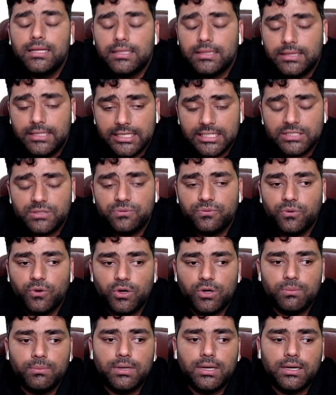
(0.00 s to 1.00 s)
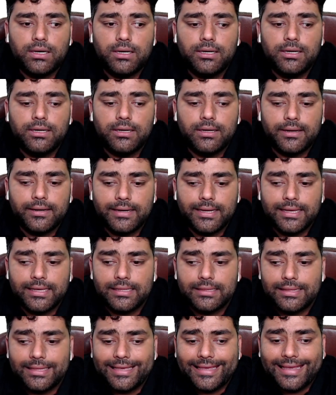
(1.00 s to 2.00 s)
this formula,
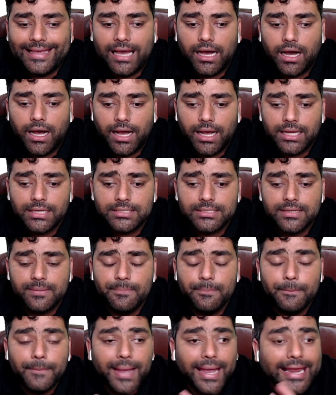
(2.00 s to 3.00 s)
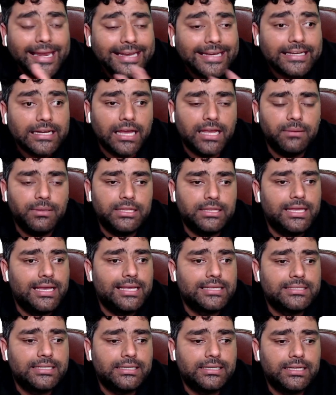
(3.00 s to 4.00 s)
like they ask many time in
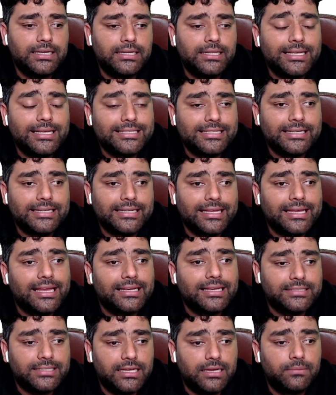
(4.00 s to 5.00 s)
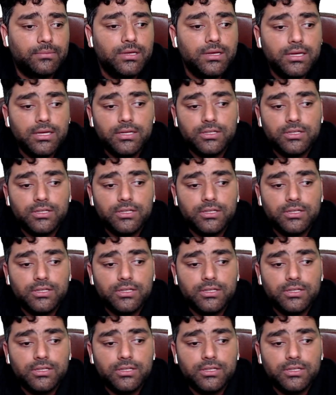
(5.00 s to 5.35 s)
the SAT and the ACT exam.